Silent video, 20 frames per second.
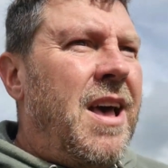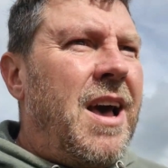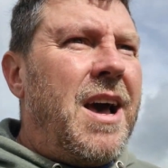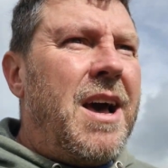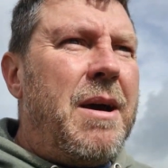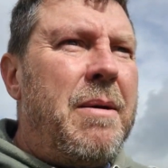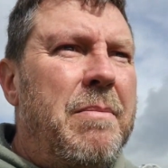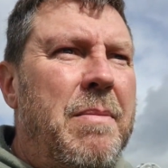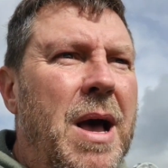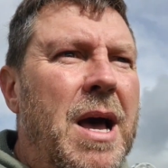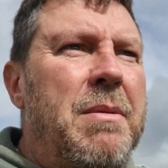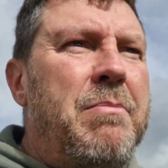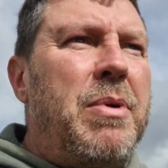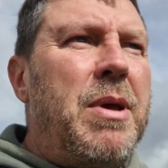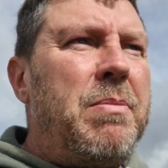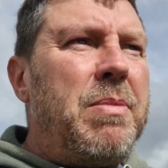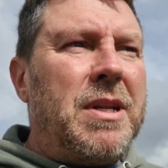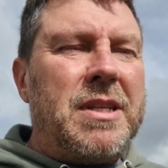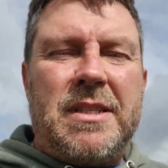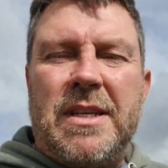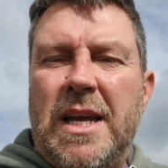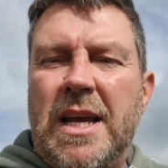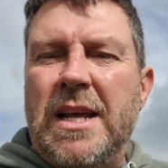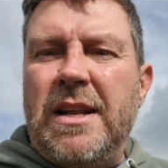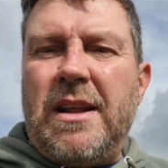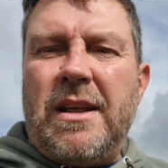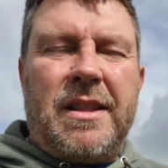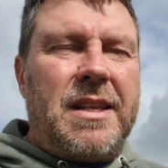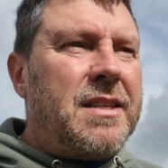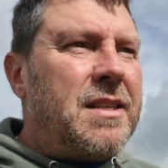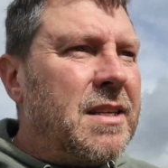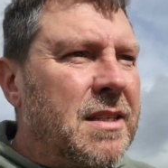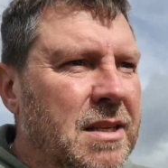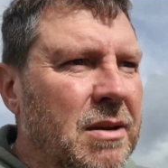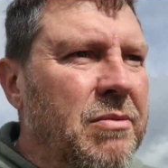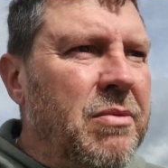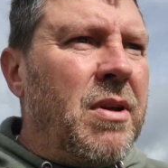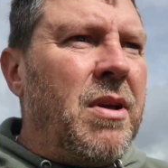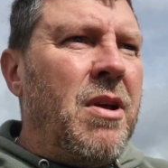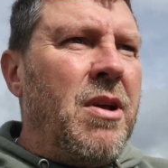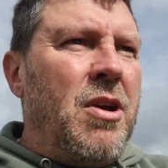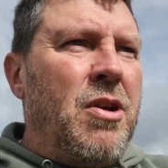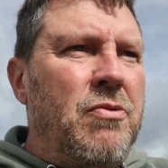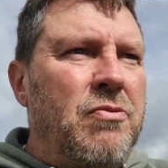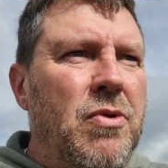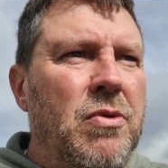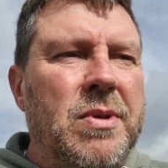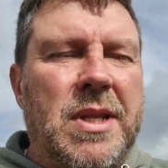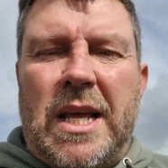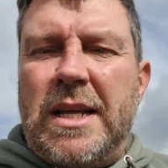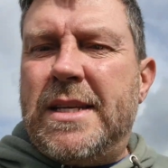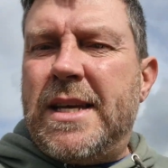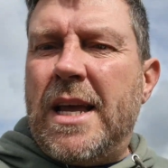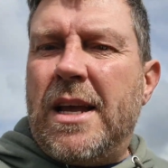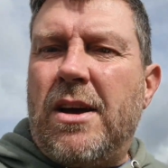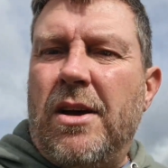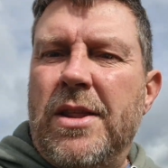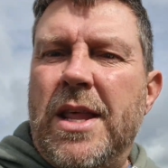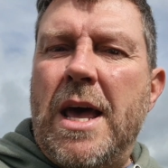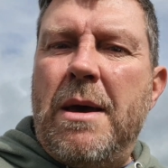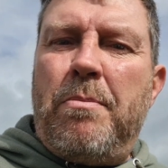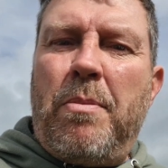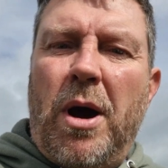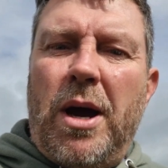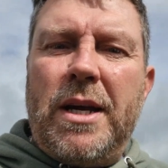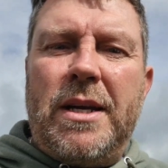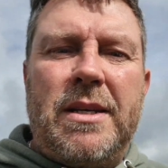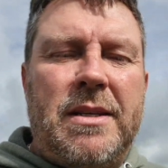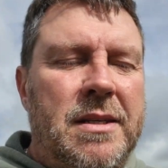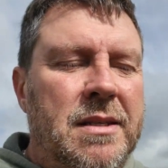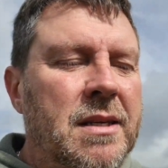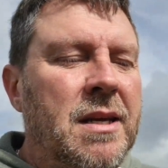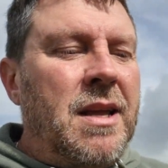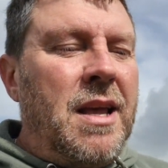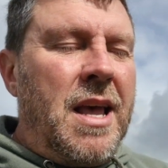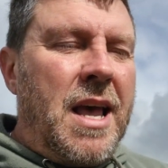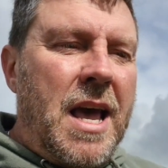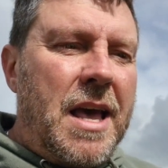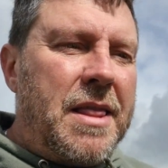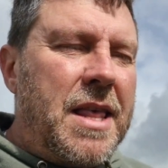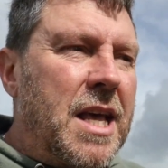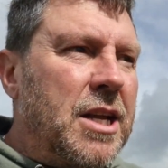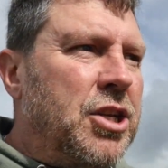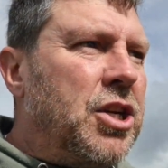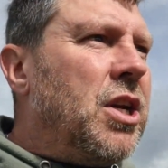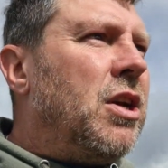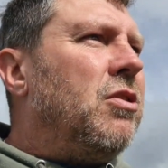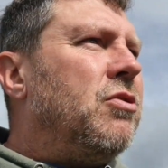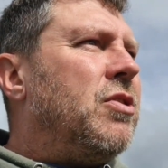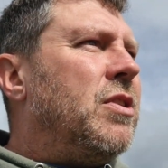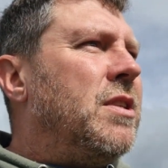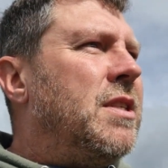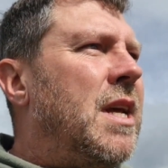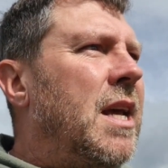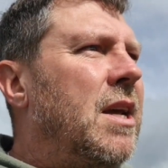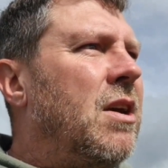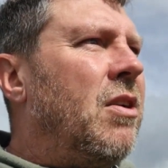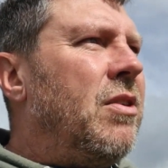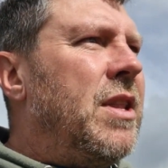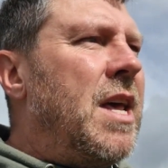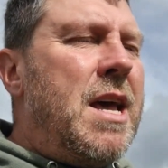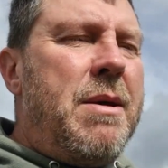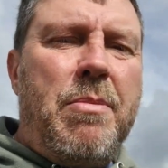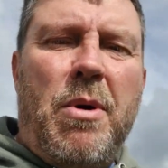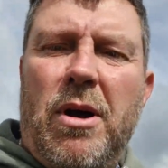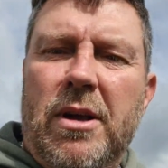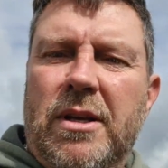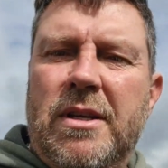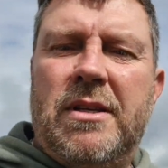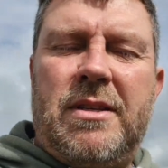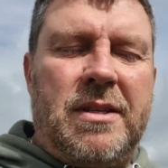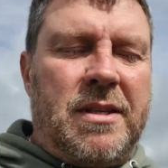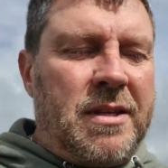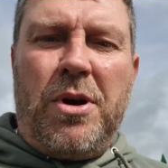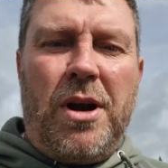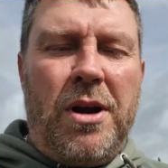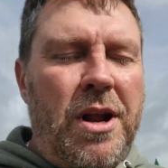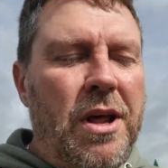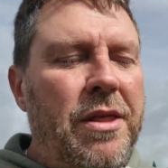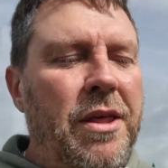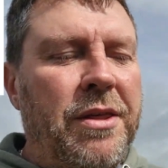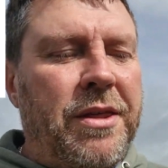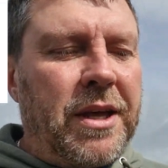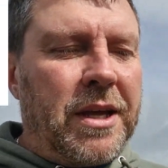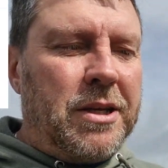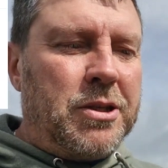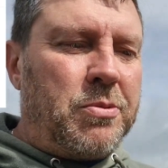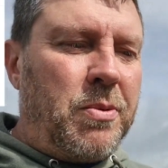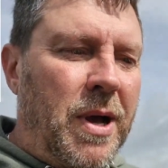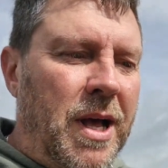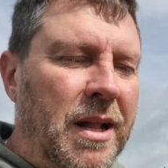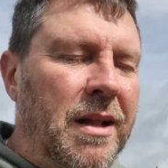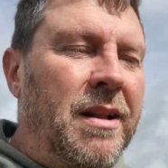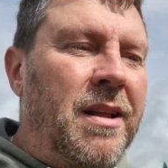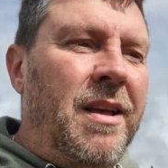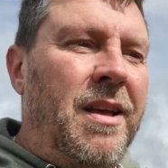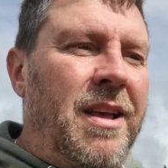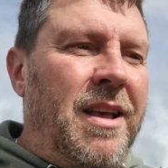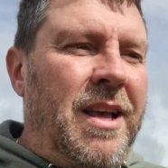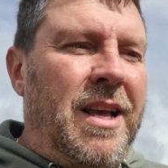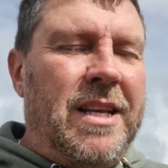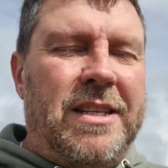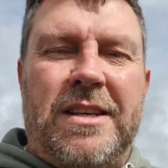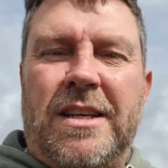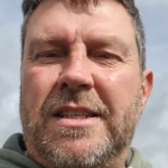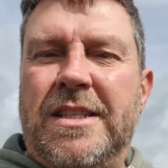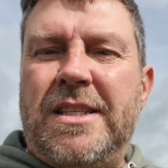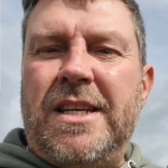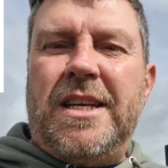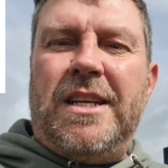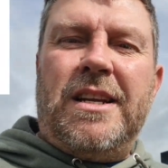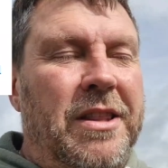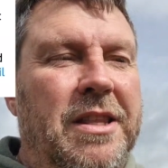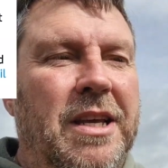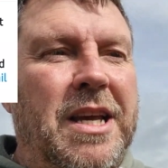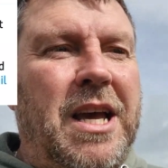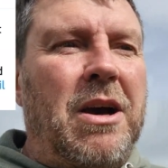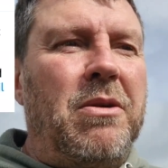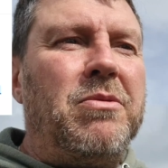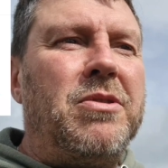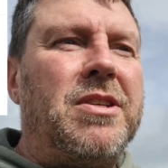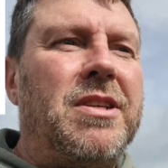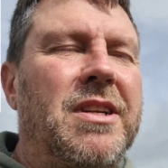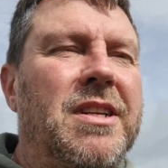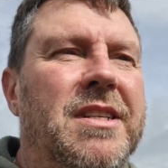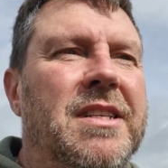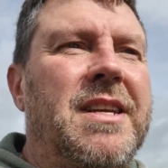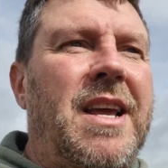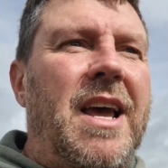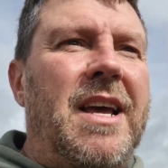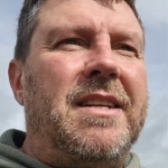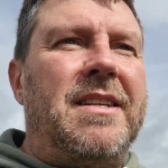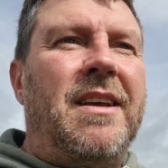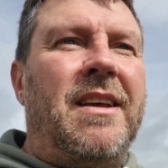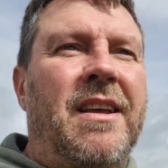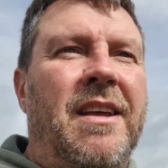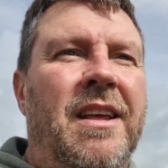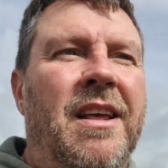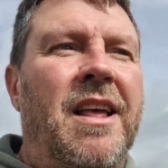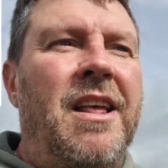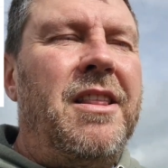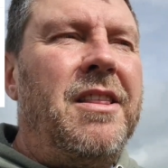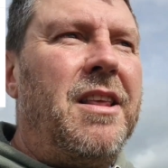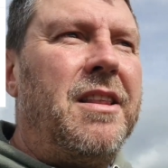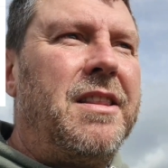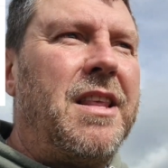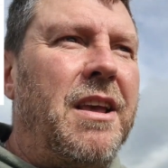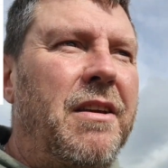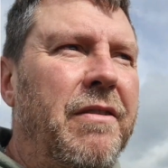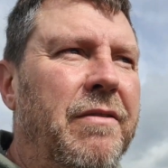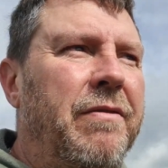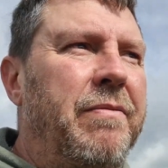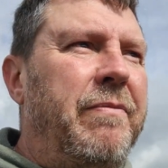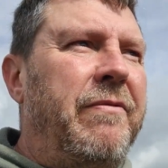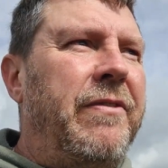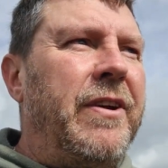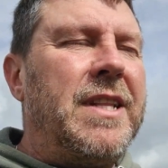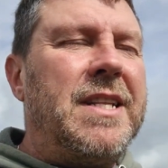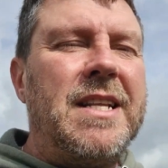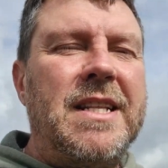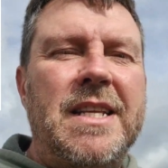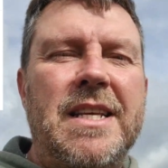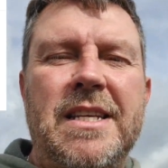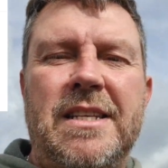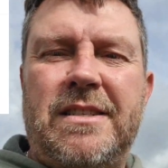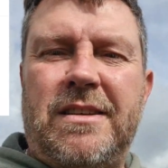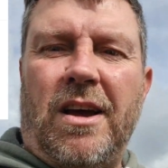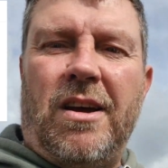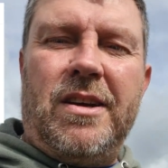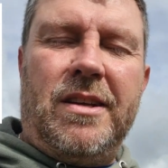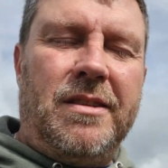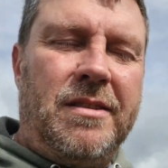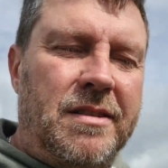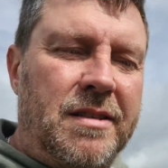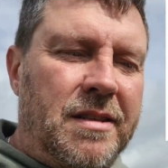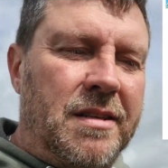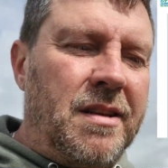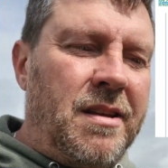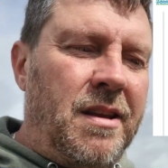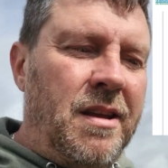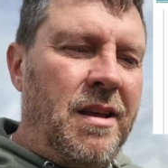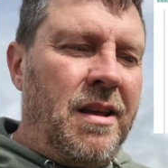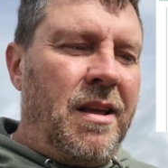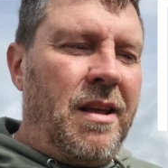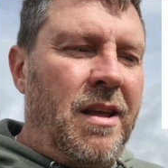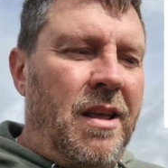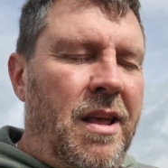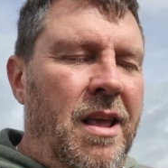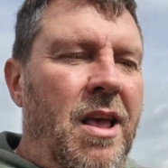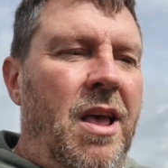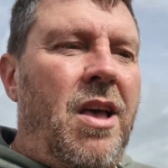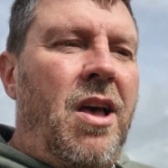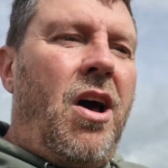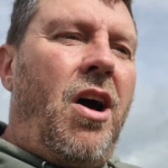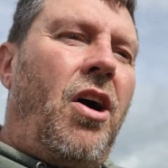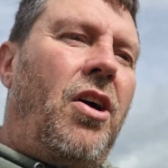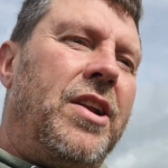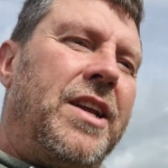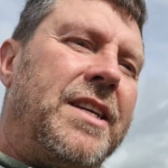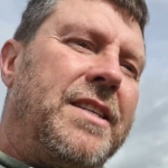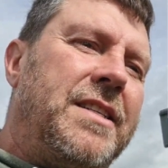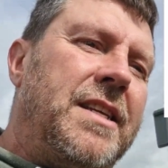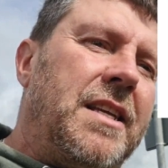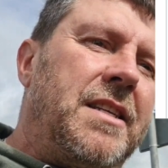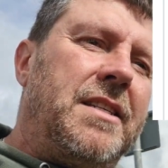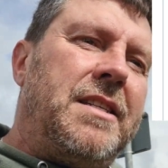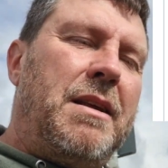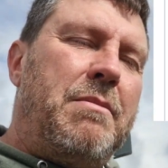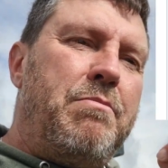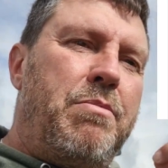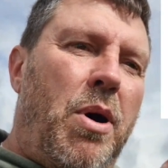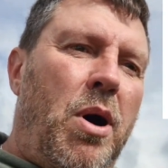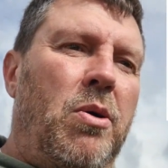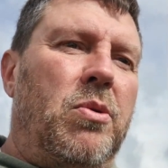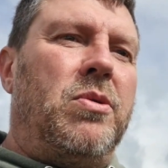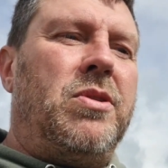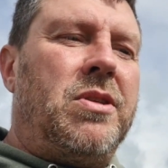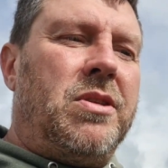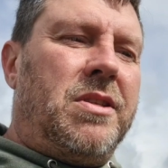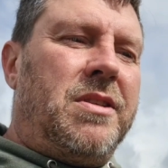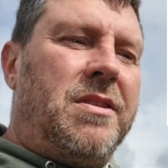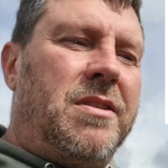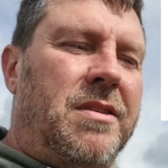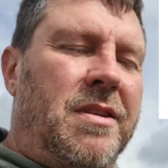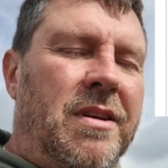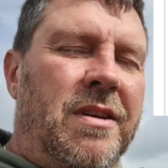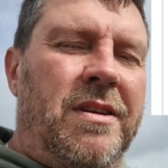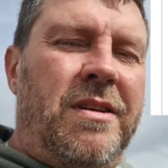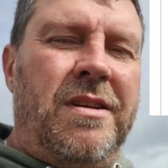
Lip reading: And people are saying that this is a route they take on their bikes, and their children take on their bikes. But another thing as well is I see that the council has said that they have fitted these signs on existing posts.